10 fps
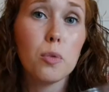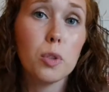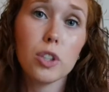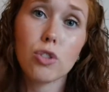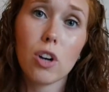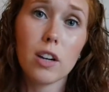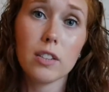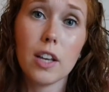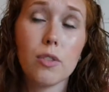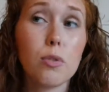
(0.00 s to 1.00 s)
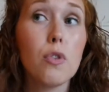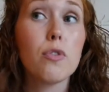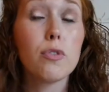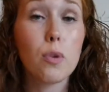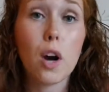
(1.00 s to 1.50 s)
a really strong scent throw
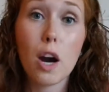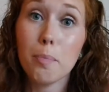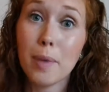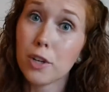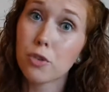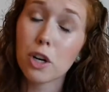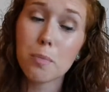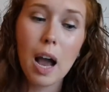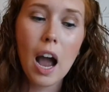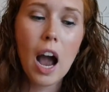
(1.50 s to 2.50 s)
for our bedroom.